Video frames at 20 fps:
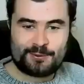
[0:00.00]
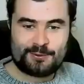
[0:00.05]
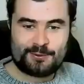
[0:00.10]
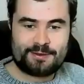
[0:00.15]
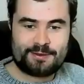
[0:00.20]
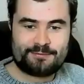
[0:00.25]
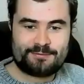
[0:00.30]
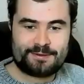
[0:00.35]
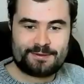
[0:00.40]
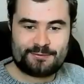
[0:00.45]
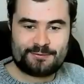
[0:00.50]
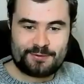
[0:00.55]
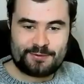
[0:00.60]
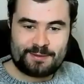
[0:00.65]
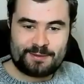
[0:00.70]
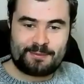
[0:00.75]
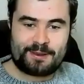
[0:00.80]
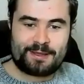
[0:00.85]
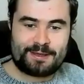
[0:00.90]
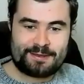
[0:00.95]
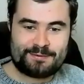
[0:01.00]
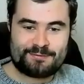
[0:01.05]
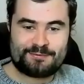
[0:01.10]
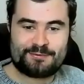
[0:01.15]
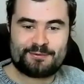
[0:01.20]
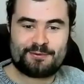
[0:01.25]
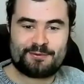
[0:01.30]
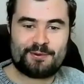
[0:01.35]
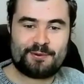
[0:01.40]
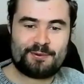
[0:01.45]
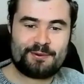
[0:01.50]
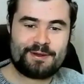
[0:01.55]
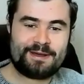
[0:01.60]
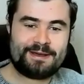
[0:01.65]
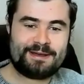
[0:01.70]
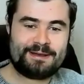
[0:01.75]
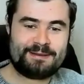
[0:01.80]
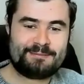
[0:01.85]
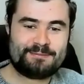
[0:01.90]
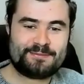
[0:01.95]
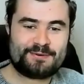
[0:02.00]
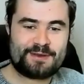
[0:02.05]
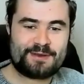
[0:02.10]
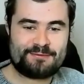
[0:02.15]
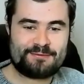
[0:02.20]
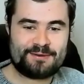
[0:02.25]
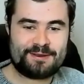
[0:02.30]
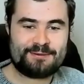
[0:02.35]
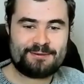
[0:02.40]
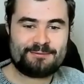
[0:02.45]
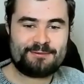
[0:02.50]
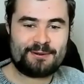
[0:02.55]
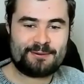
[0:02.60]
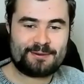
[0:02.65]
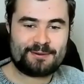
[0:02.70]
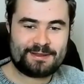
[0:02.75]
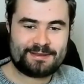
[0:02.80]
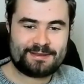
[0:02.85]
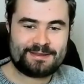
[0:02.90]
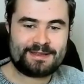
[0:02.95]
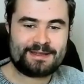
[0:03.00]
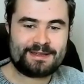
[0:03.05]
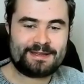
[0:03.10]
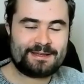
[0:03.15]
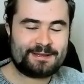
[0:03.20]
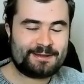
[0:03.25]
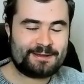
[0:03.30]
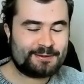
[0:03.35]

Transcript: you're living the dream life, you know, um, traveling around, I think.